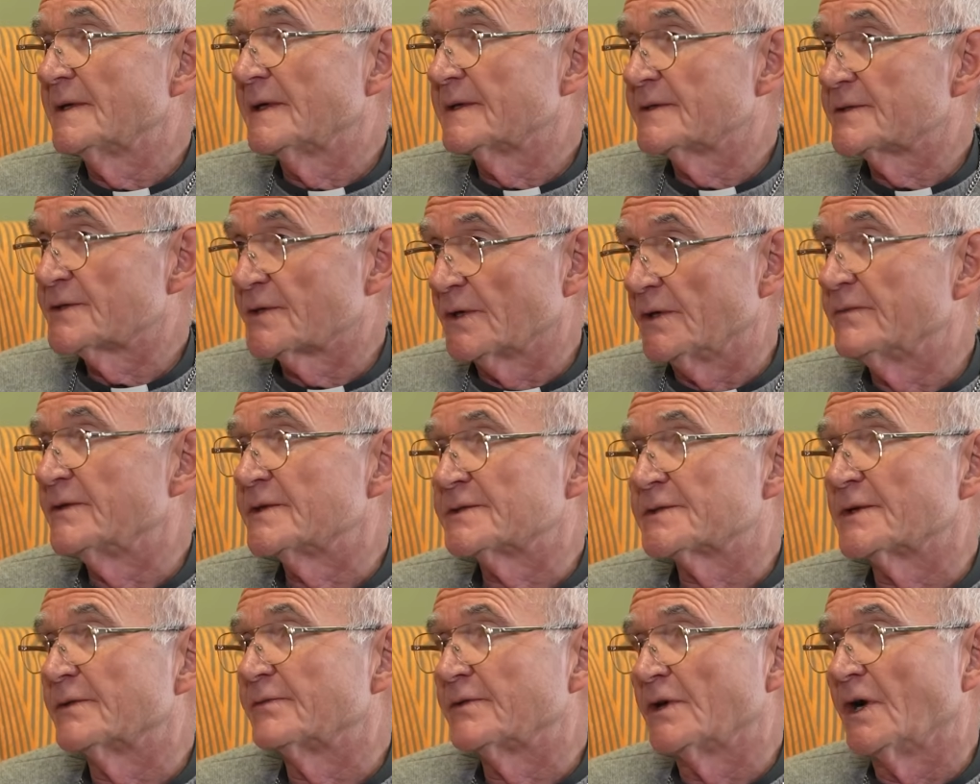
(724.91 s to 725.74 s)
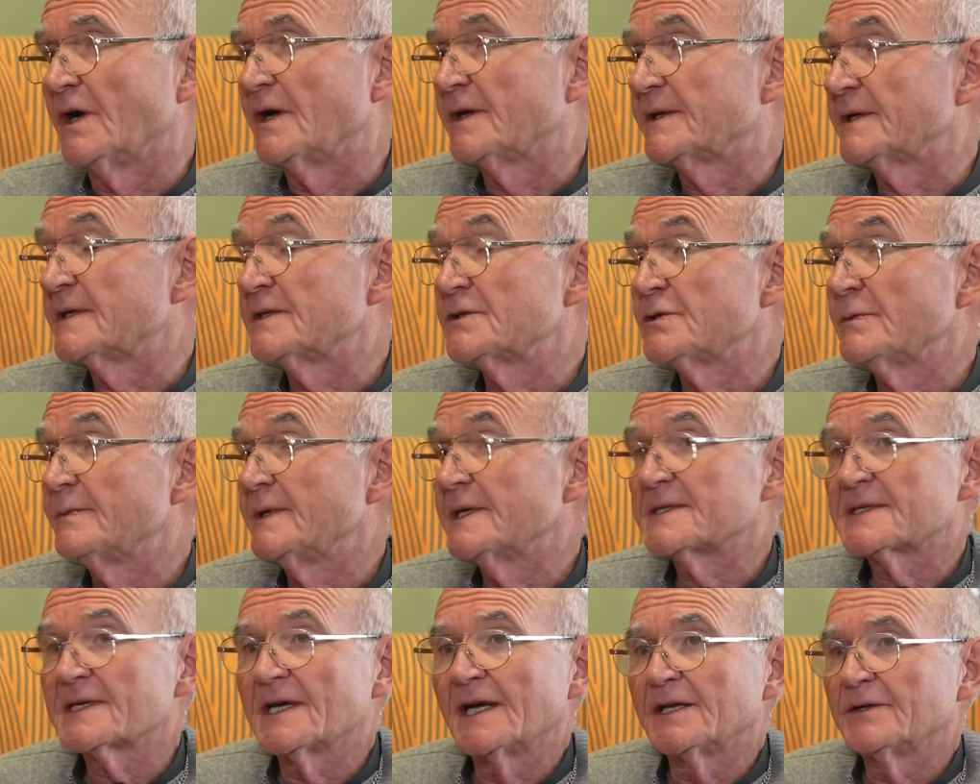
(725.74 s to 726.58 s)
service of God and to be
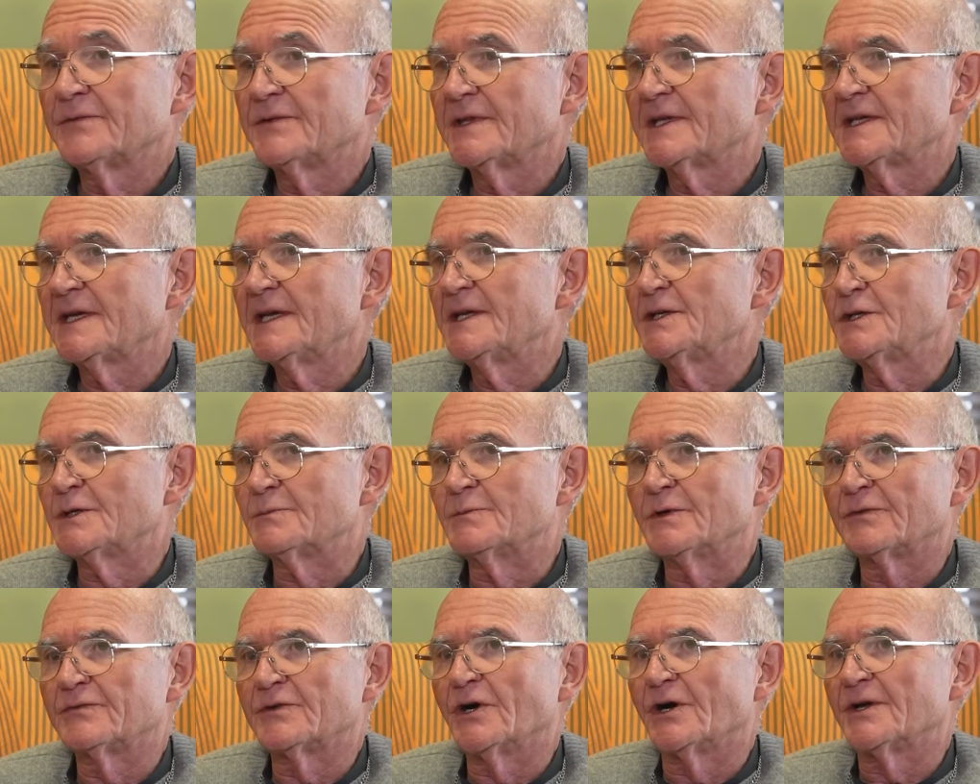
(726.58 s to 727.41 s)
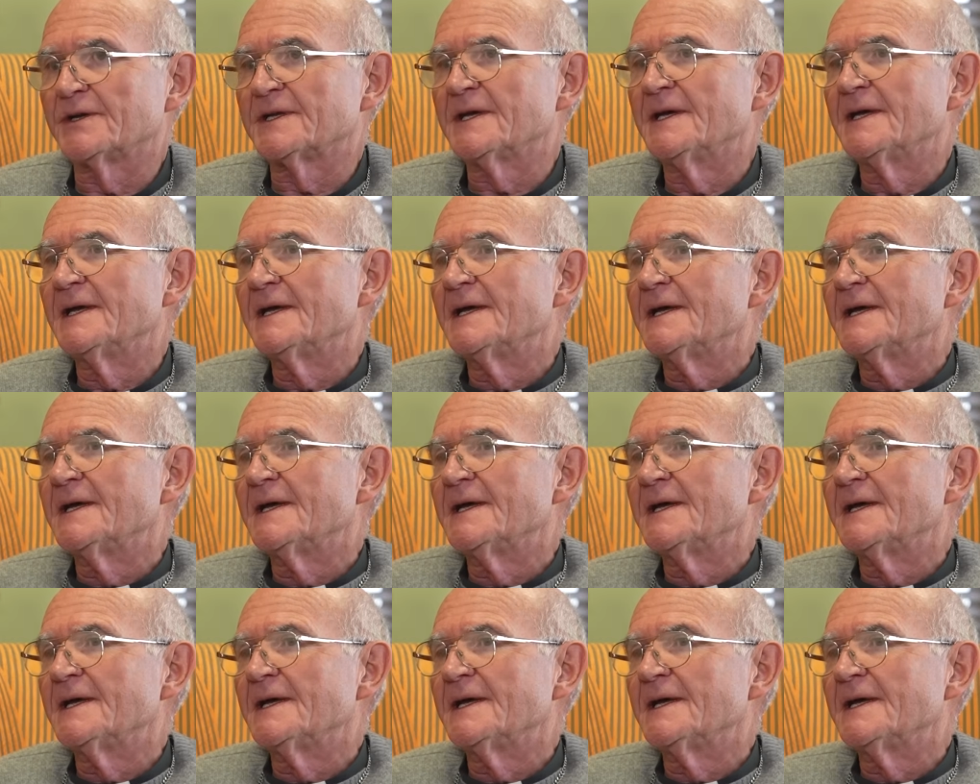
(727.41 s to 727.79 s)
a sign of the kingdom of God,